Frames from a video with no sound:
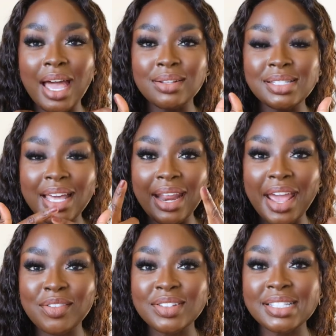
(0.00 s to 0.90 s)
outside, I
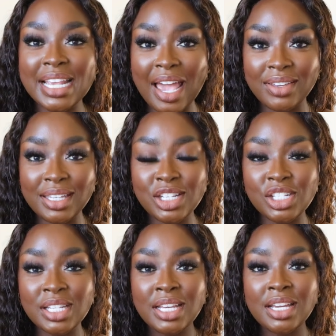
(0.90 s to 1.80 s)
have
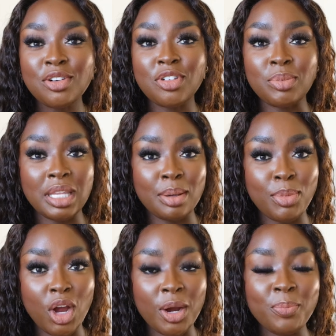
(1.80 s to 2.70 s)
Savage from The Lip
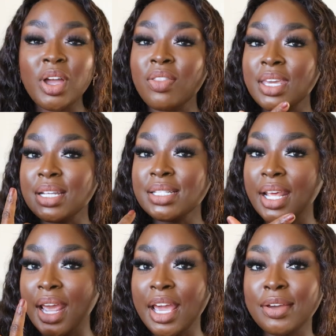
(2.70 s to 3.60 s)
Bar. On the
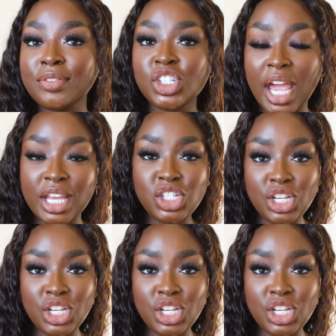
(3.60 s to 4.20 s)
inside, I have Chai